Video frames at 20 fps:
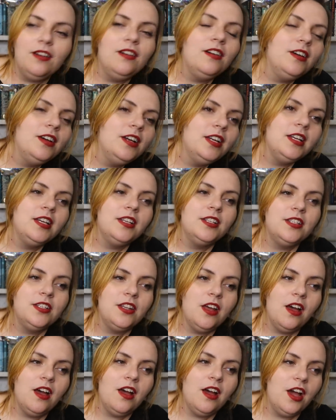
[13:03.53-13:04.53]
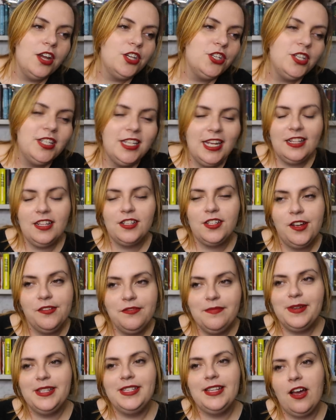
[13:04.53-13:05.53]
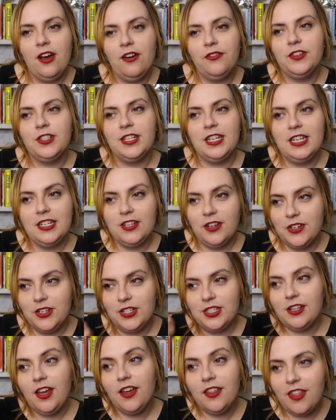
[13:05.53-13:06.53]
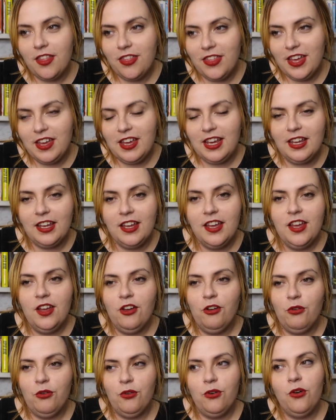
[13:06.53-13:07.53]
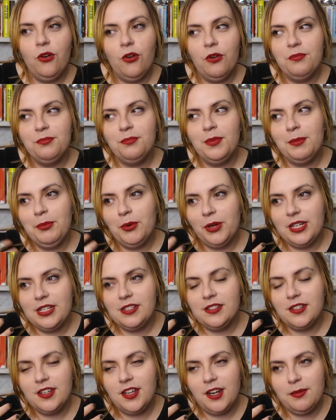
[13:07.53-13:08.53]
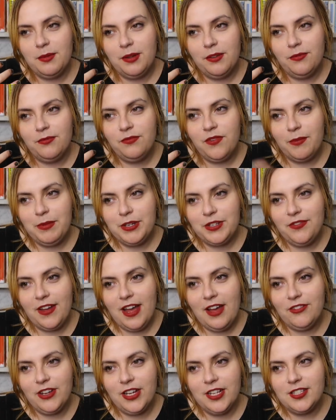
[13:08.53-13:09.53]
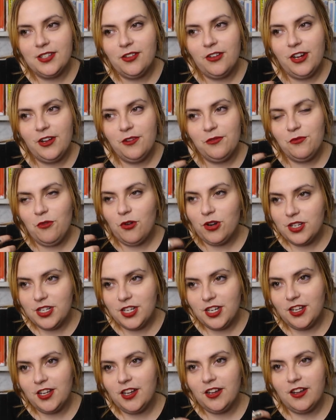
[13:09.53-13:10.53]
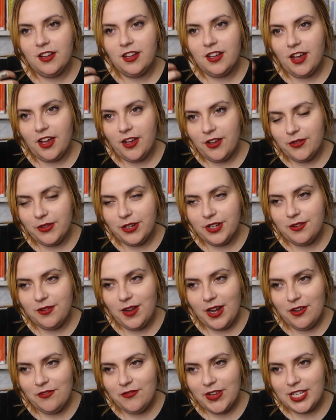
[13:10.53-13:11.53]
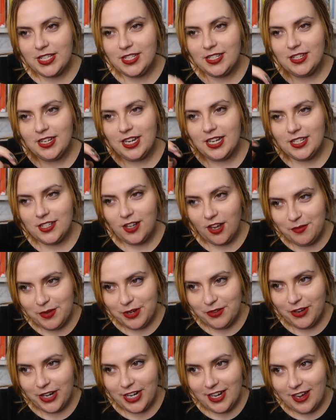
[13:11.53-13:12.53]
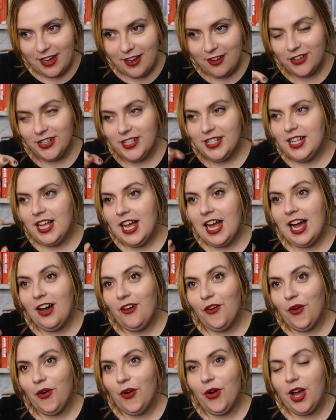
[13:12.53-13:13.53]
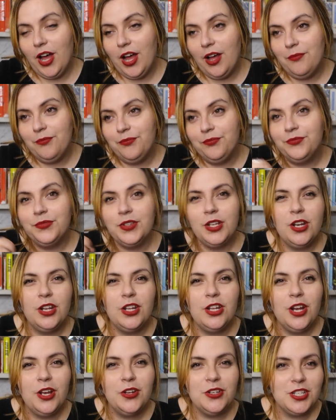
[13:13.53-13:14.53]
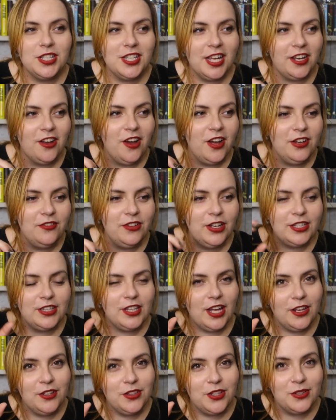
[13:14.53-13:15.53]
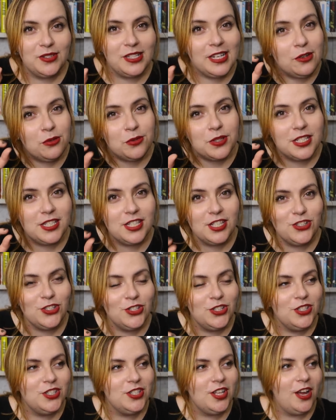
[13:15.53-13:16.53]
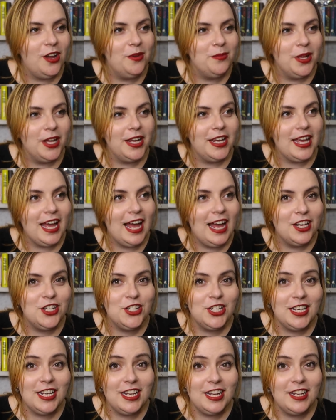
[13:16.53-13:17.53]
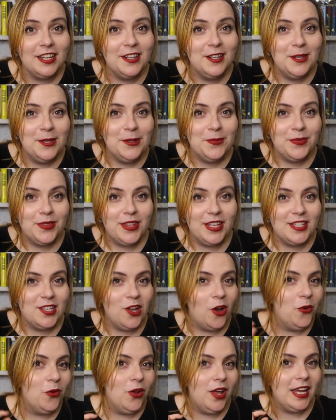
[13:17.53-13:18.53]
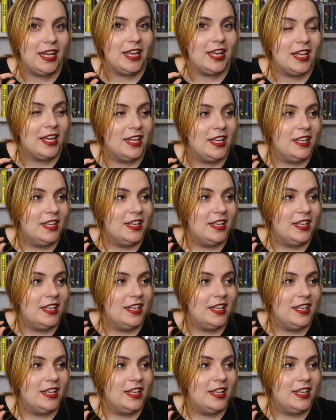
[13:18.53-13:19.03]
oh, I shouldn't take that time for myself because I need to go and do this other thing, or my body's going to be rubbish forever, so I don't want to go and invest any time in it right now. Or, you know, just that kind of like those little decisions that I'm like, actually, this whole like